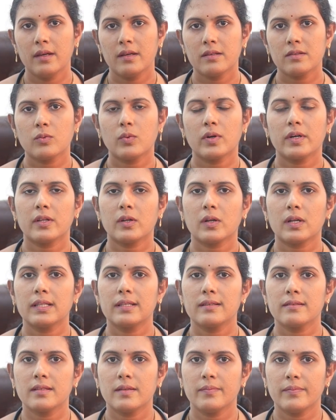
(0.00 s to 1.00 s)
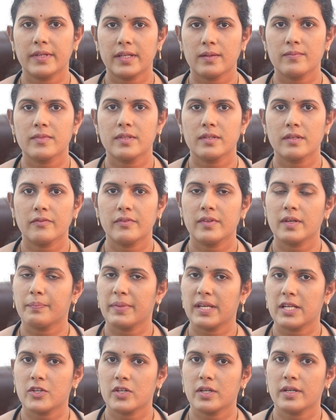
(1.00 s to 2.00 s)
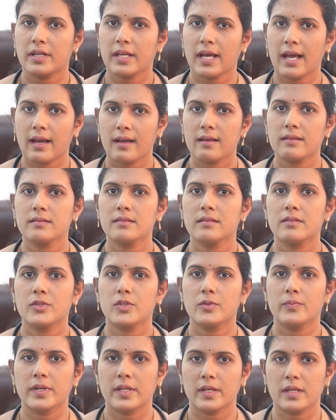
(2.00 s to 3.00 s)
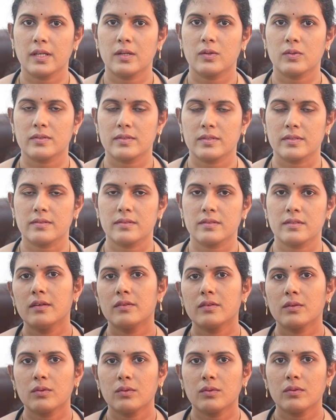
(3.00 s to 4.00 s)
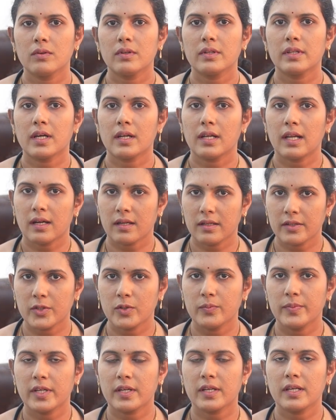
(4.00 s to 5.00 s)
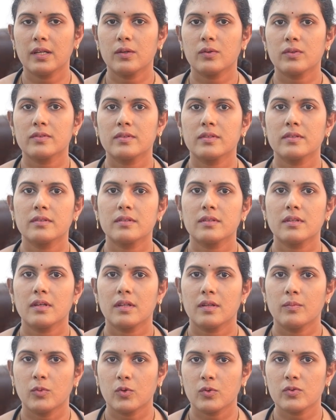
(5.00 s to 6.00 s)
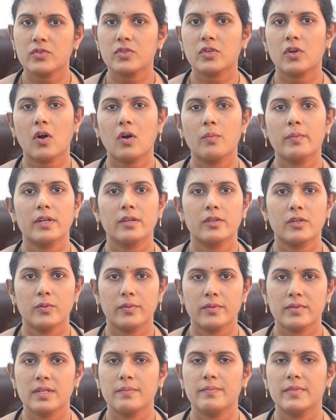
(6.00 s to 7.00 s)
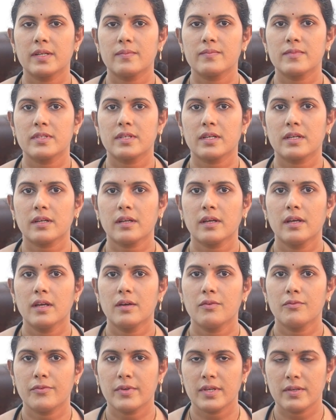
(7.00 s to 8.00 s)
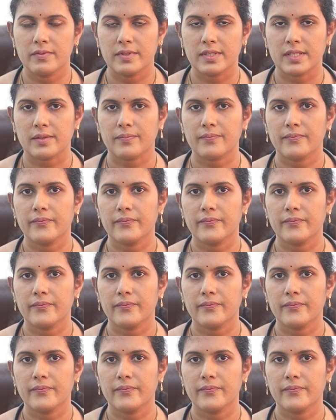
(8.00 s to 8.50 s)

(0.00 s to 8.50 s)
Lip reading: So what are all the symptoms if the patient has tuberculosis? So the lung tuberculosis, most common symptoms are fever